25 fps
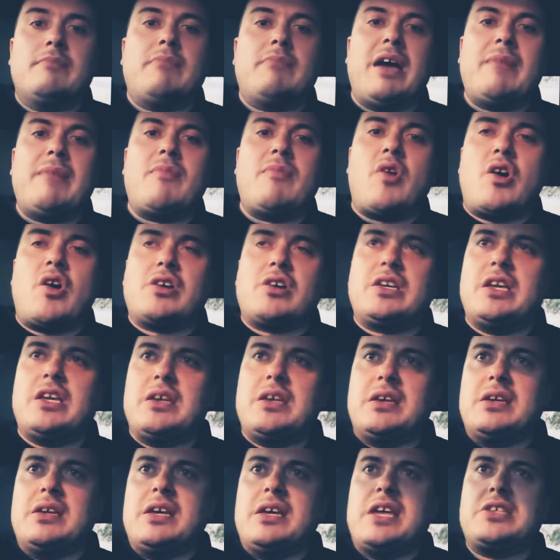My
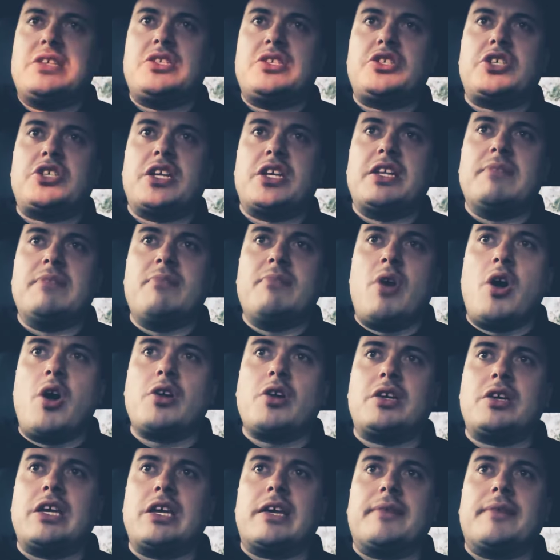market is a shitty
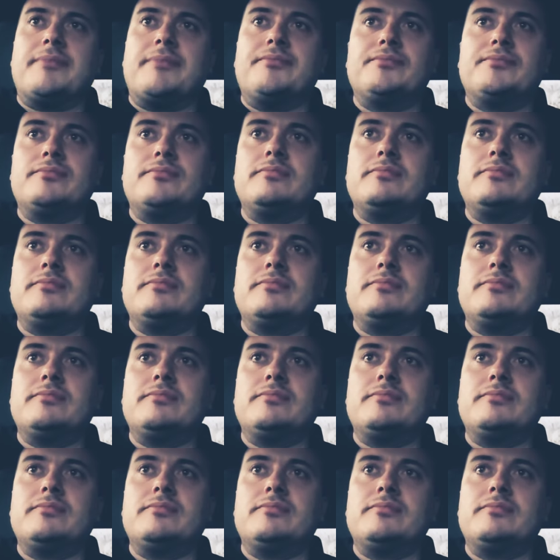market.